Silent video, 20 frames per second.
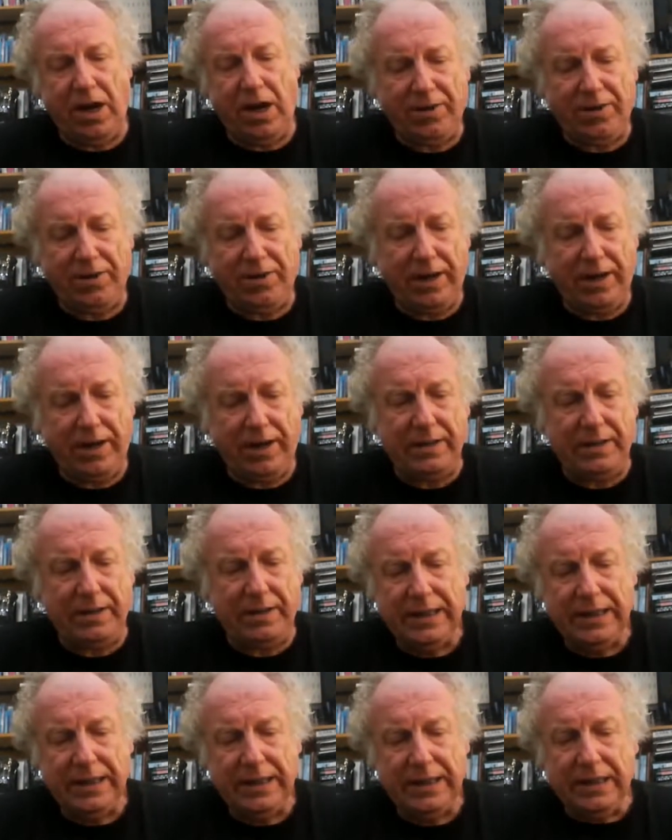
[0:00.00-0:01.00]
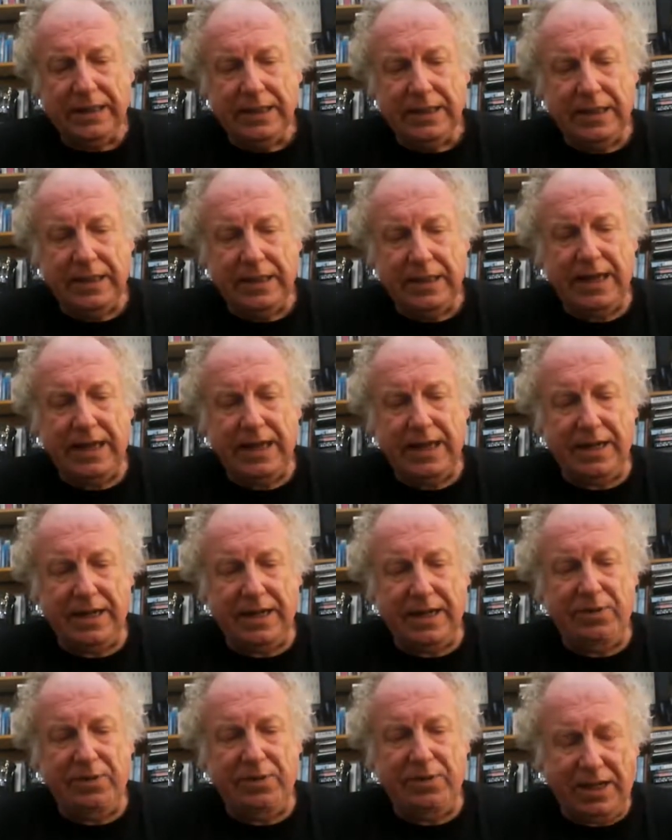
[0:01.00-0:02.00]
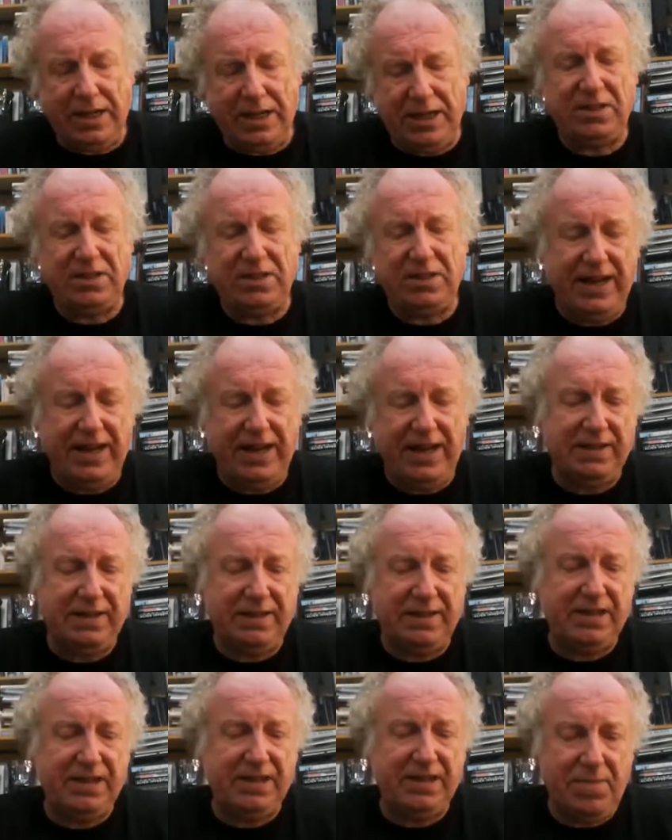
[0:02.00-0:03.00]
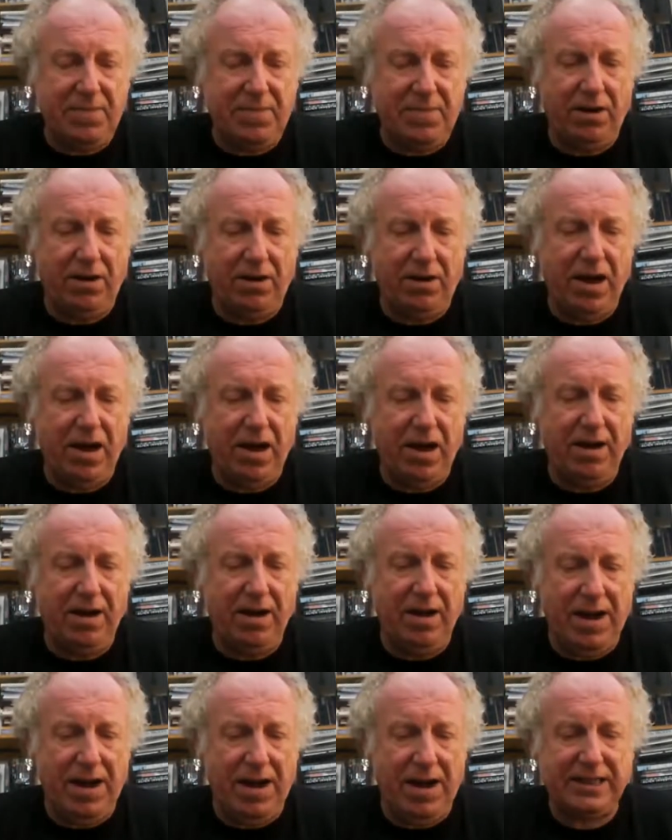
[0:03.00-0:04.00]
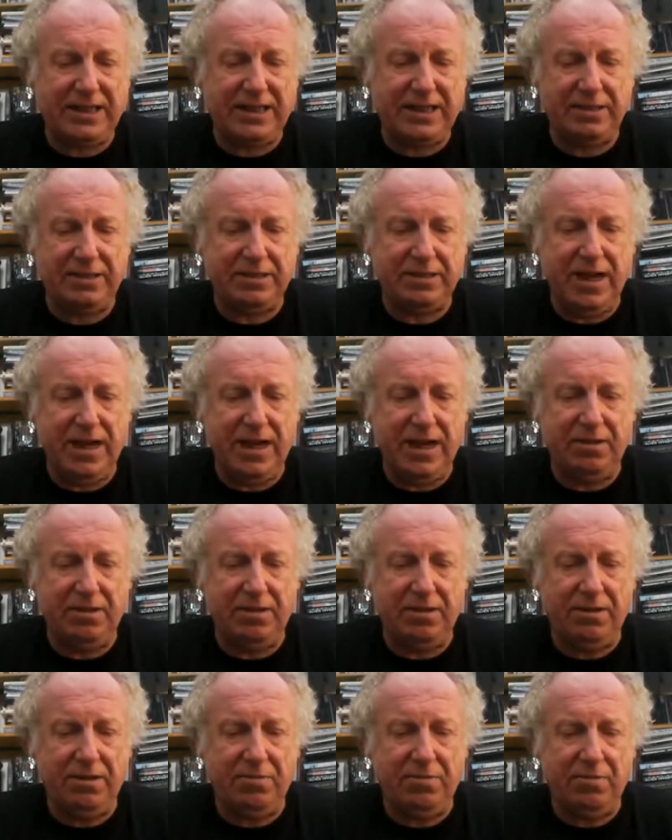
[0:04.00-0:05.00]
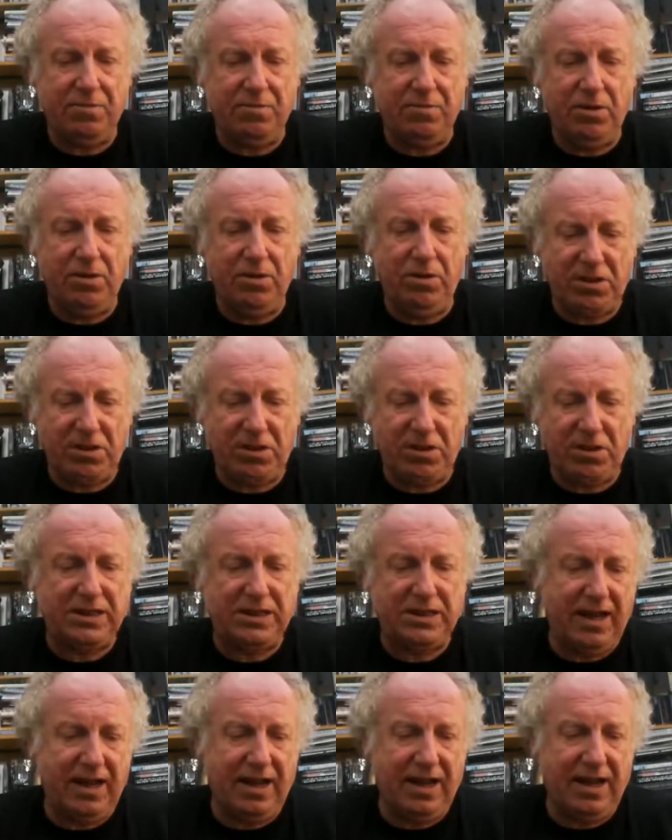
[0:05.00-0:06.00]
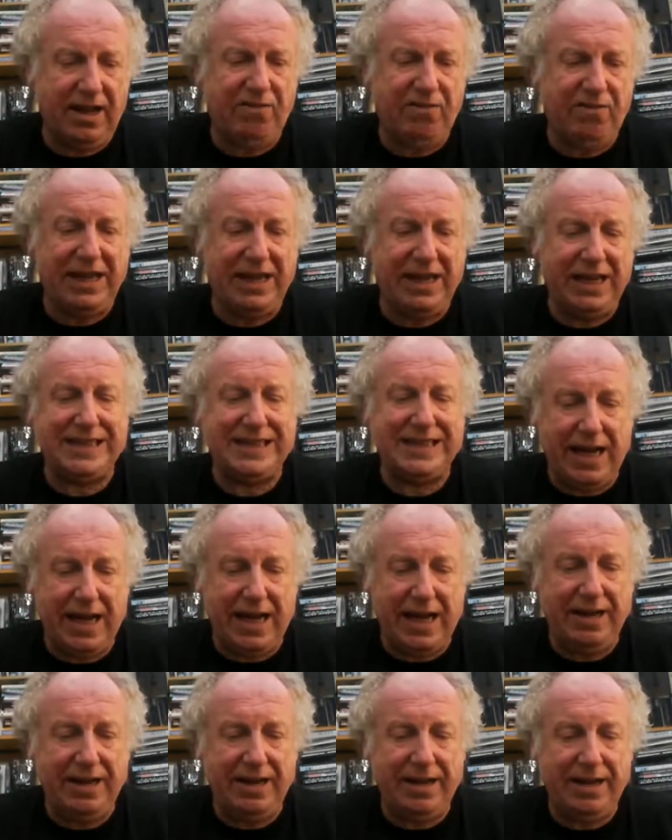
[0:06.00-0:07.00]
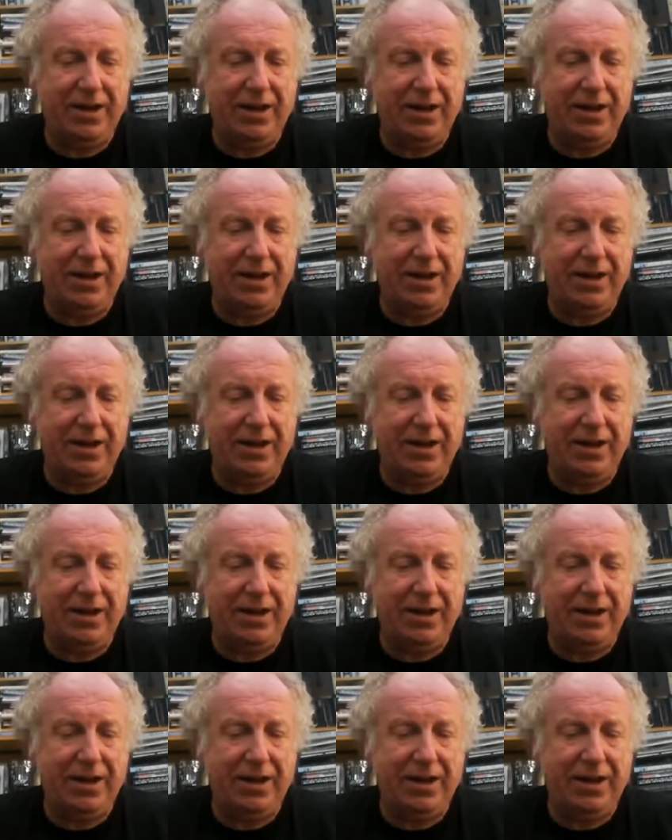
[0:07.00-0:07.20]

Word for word: doubt here that it really does feel as if somehow uh, Max uh, lost his life by design